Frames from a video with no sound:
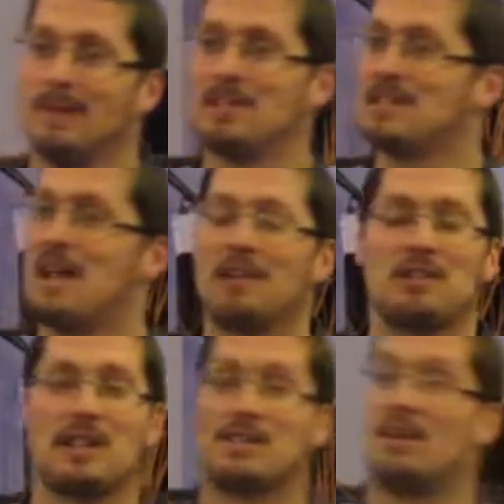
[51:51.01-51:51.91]
This is
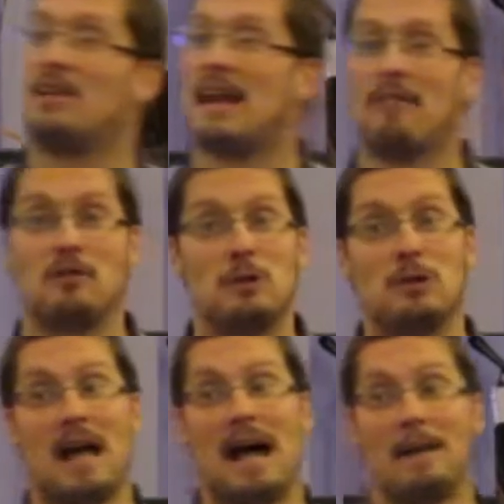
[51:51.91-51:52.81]
not just a Sunday
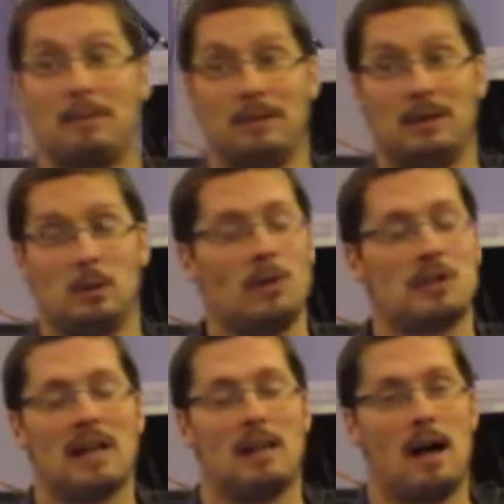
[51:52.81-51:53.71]
afternoon nap,
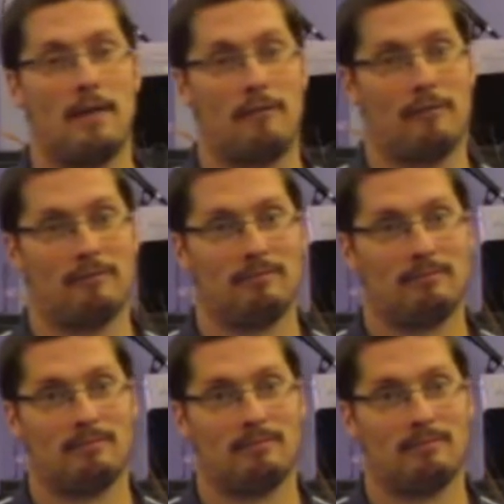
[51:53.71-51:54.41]
which I love.